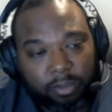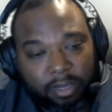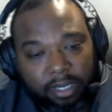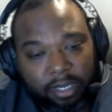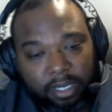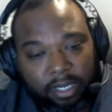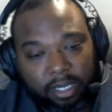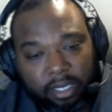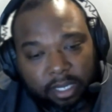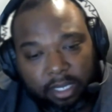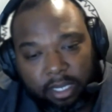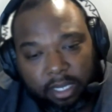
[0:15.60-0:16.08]

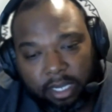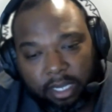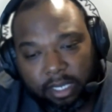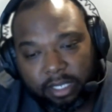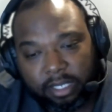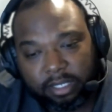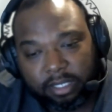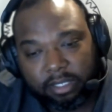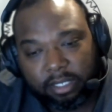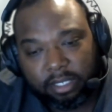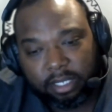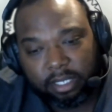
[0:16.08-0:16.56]
money, and
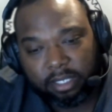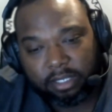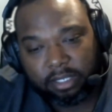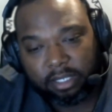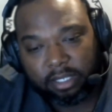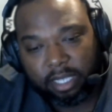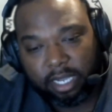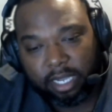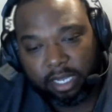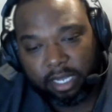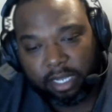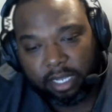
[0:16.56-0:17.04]

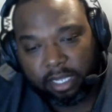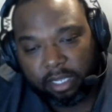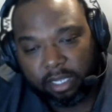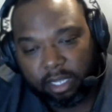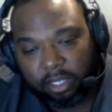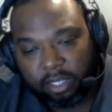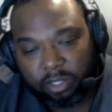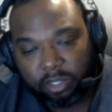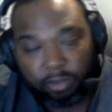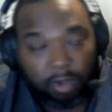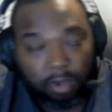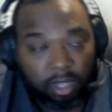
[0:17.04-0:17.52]
it's not
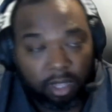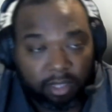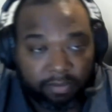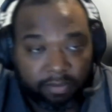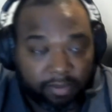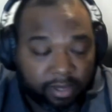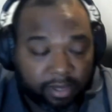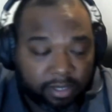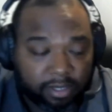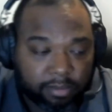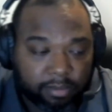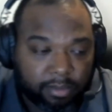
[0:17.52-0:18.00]
a small
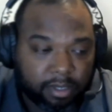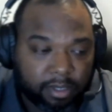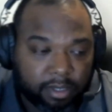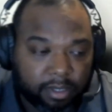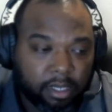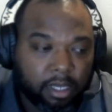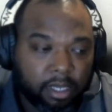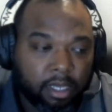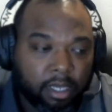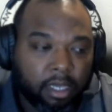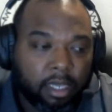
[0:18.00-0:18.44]
investment.